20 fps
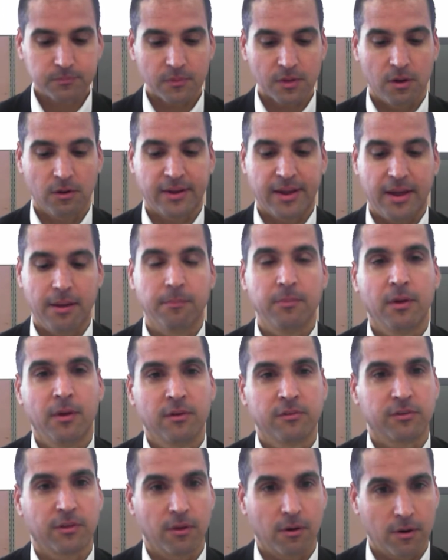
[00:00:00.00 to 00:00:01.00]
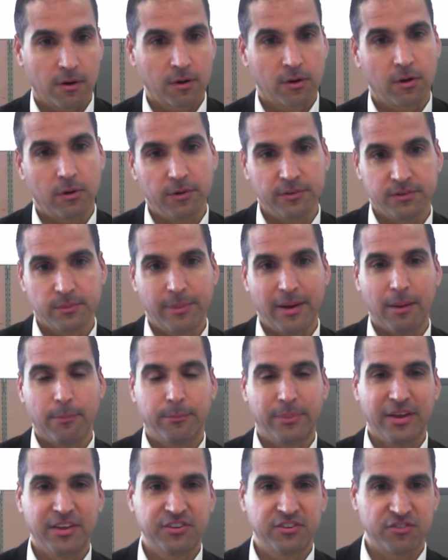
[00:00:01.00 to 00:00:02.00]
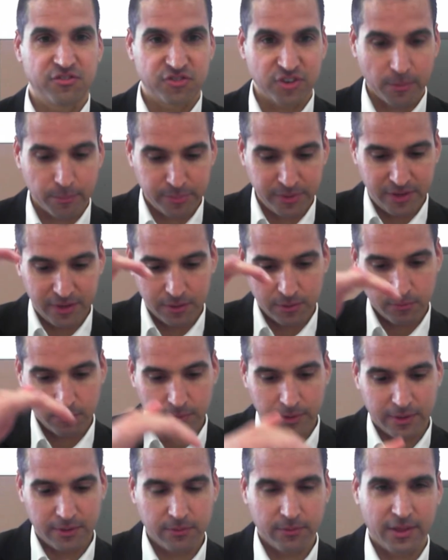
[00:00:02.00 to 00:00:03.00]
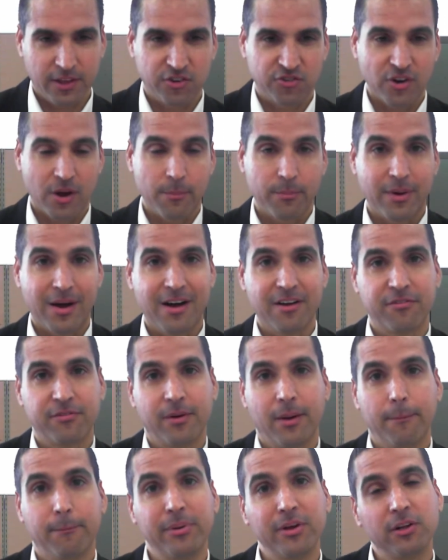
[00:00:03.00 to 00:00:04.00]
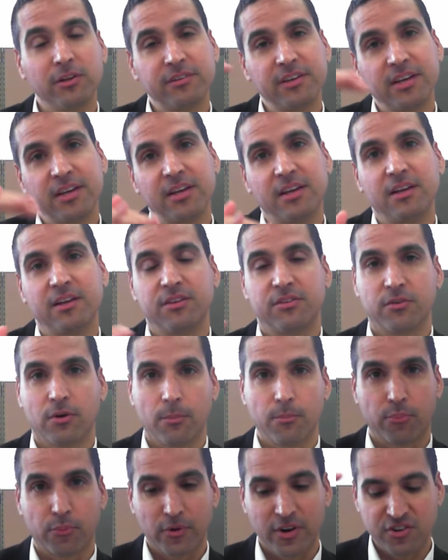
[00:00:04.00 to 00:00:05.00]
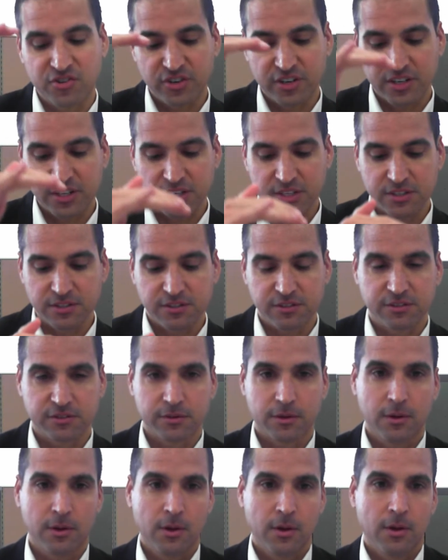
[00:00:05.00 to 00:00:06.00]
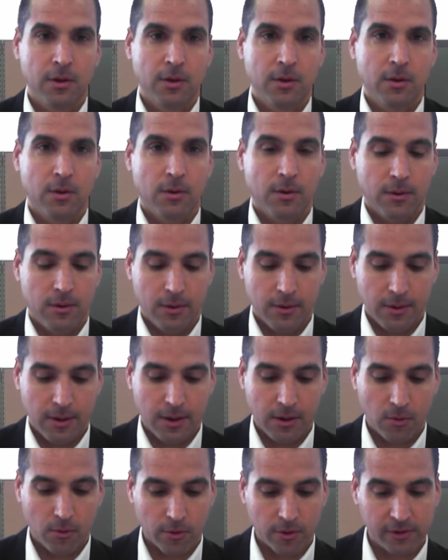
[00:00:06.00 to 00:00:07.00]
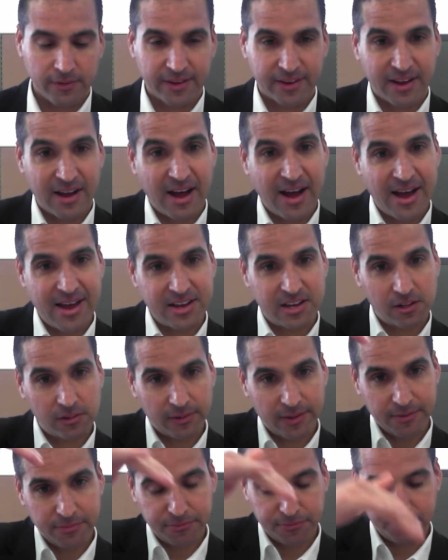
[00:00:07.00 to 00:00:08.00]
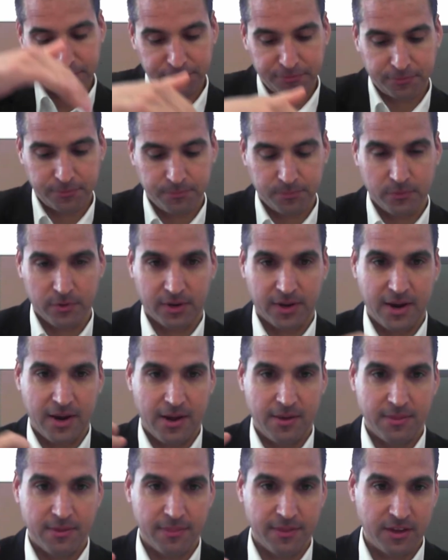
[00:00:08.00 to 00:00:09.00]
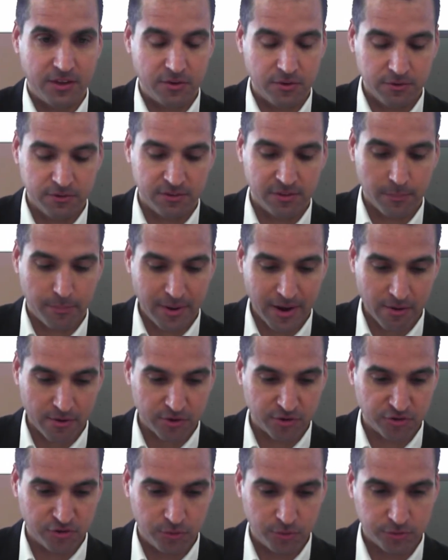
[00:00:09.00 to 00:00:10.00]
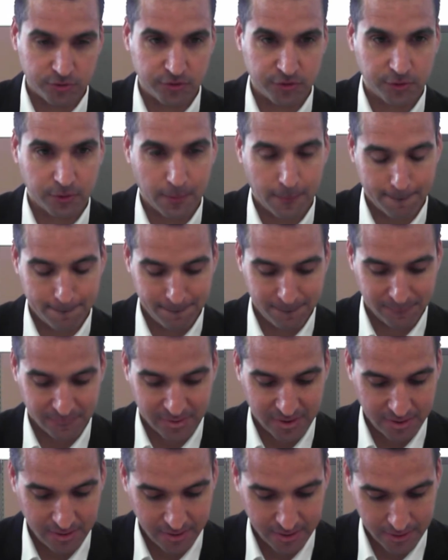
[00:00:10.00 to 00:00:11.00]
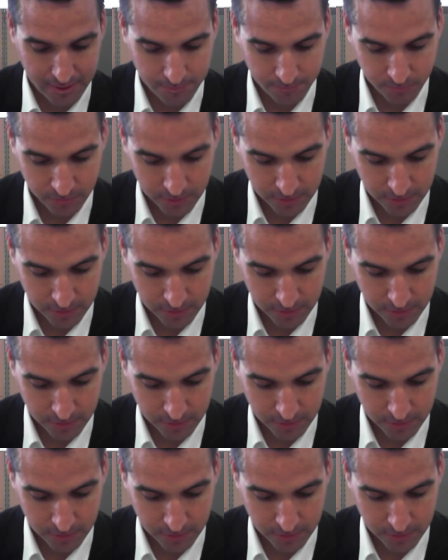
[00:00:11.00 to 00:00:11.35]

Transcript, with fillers: Okay, so the article is about base jumping when they jump off uh, buildings or bridges uh, or like a high cliff. Okay, and then they use the parachute. Okay,